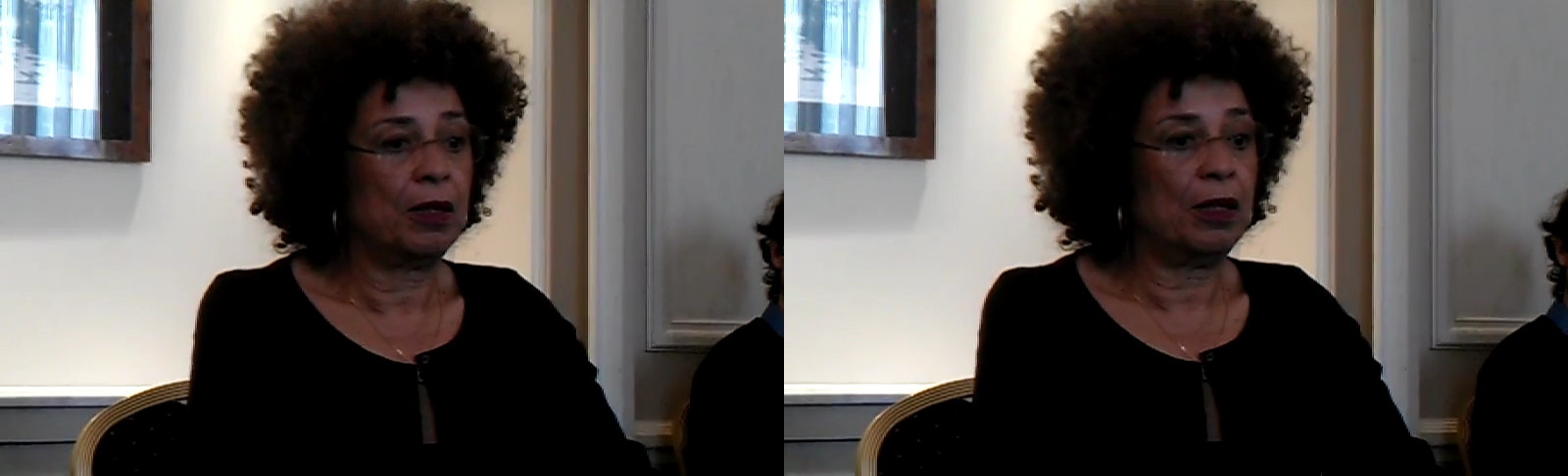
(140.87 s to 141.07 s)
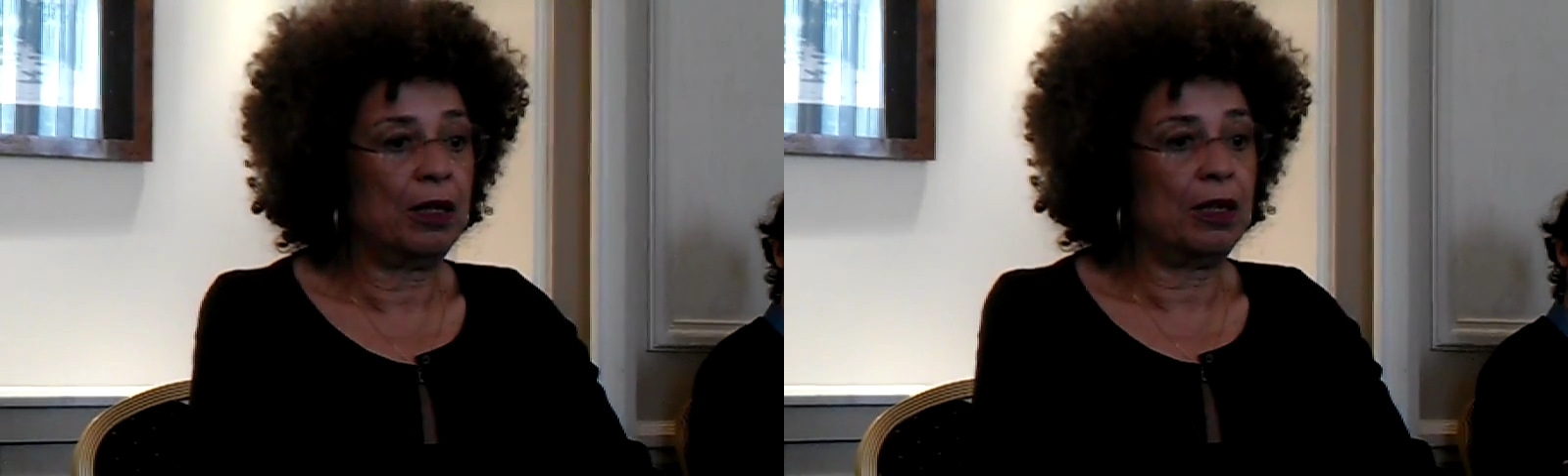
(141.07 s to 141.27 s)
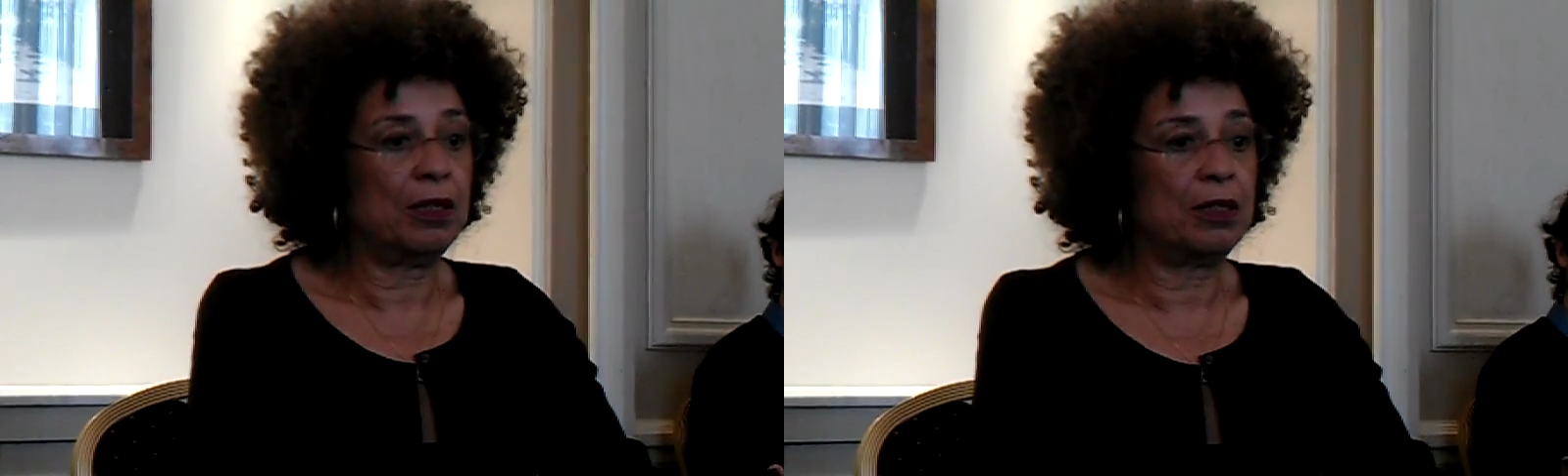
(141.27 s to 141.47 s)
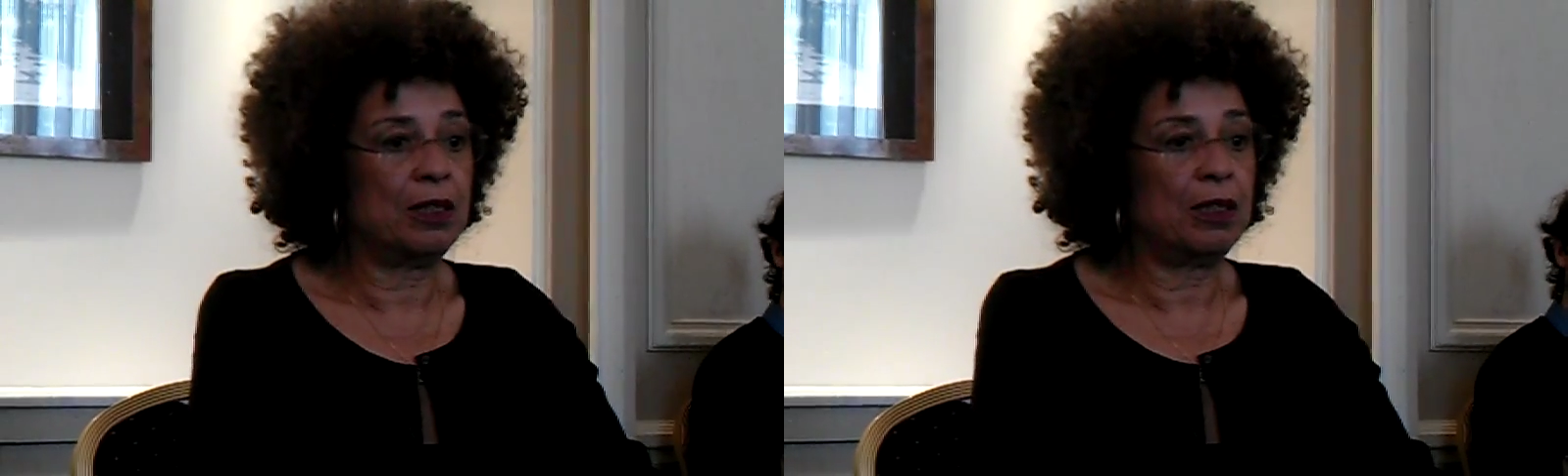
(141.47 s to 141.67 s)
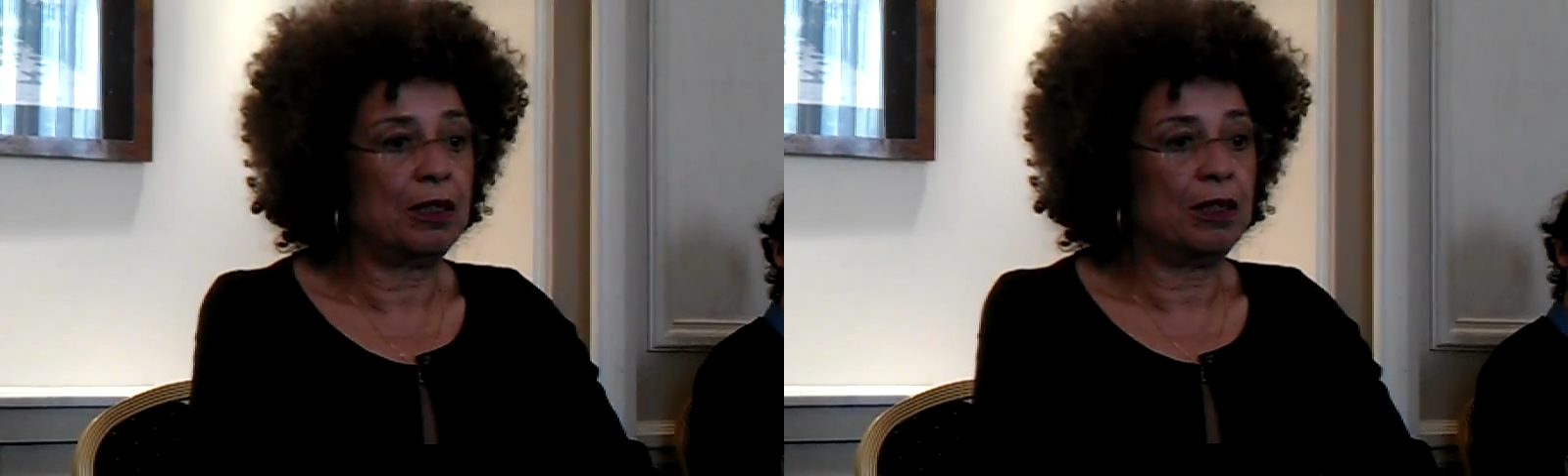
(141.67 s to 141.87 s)
it is
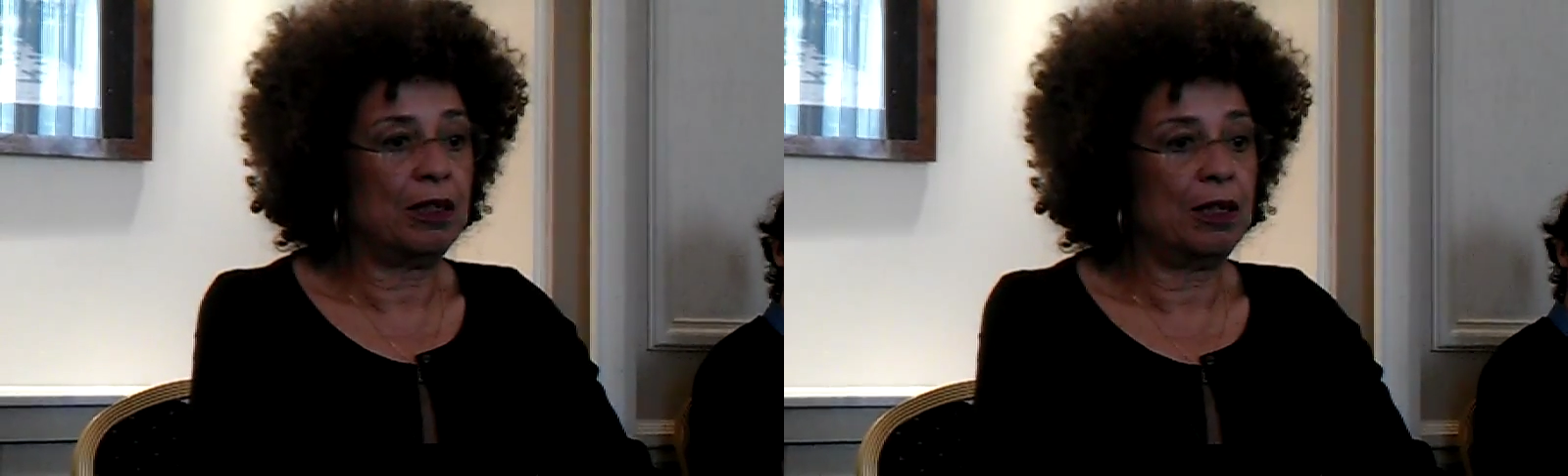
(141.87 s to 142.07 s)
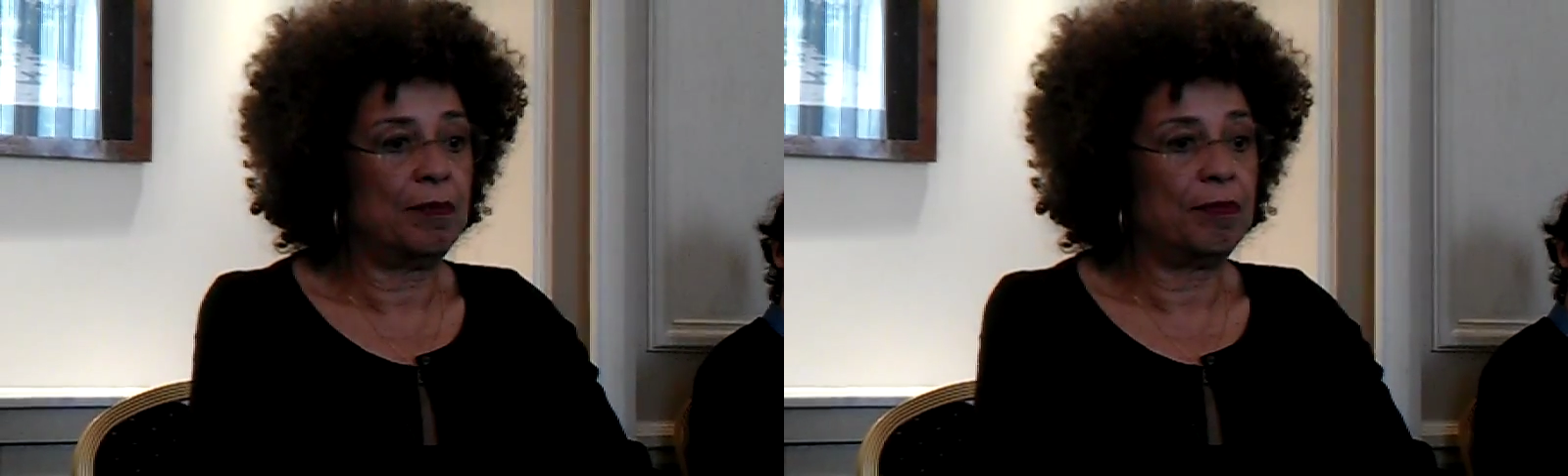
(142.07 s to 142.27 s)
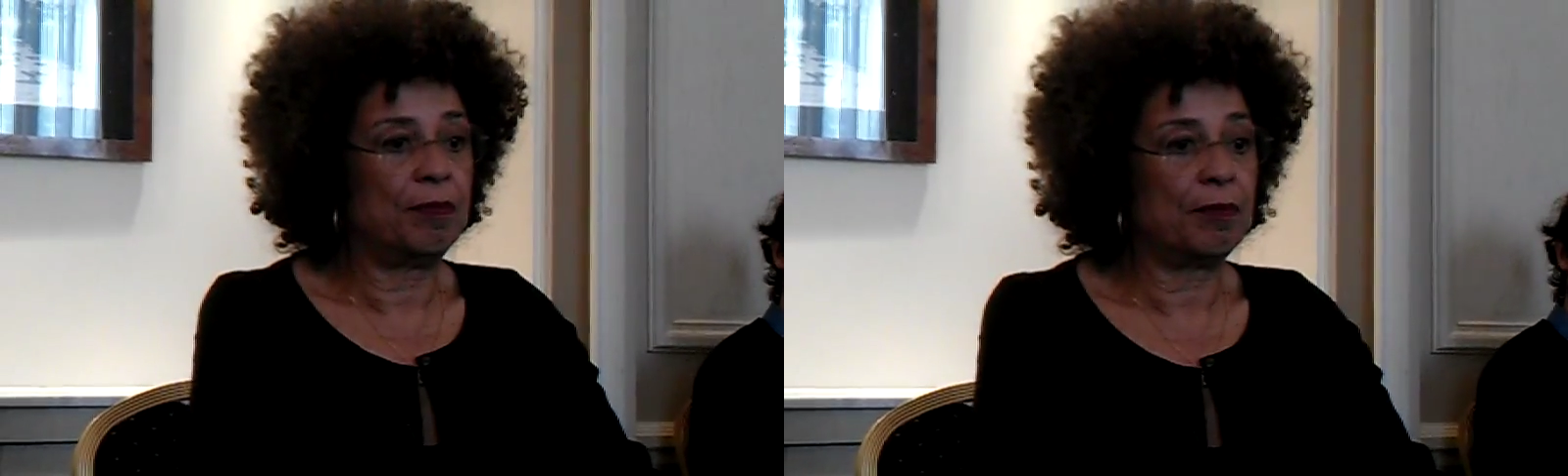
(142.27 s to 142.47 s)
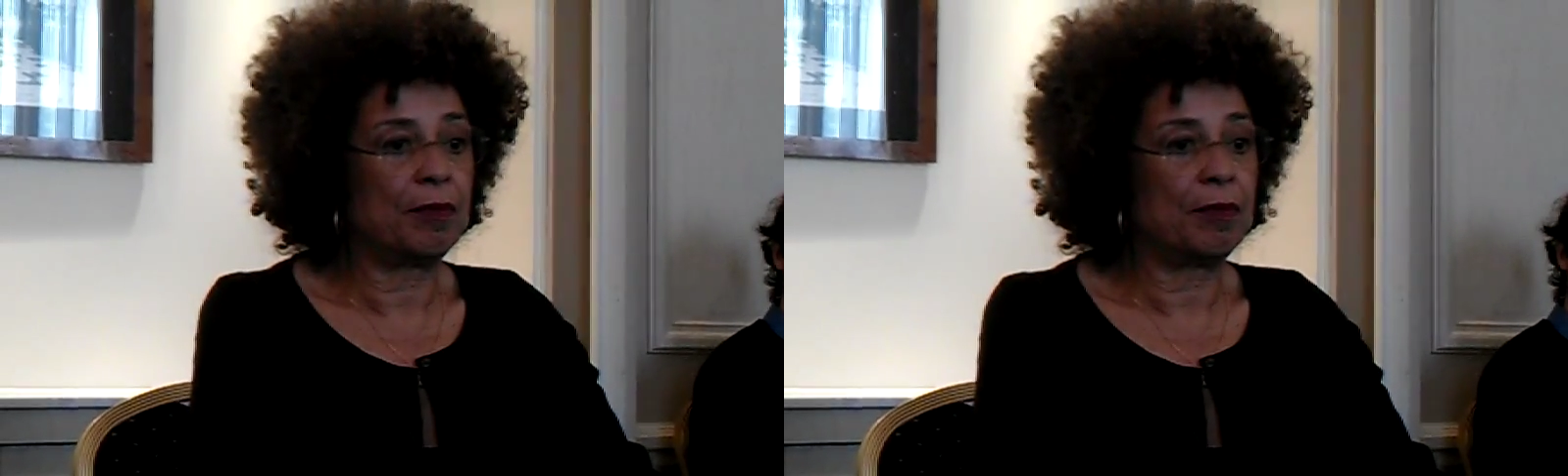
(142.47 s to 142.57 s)
the um,